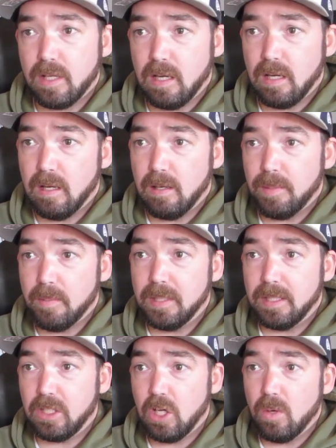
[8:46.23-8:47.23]
I'm
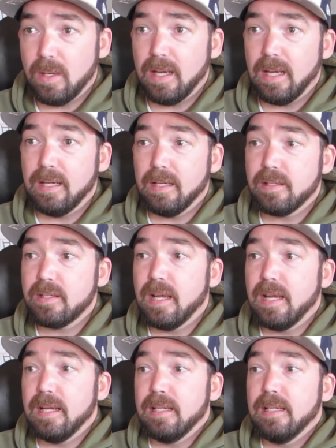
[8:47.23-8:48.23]
gonna go ahead and
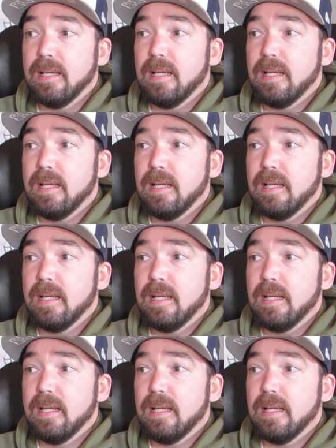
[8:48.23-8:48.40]
say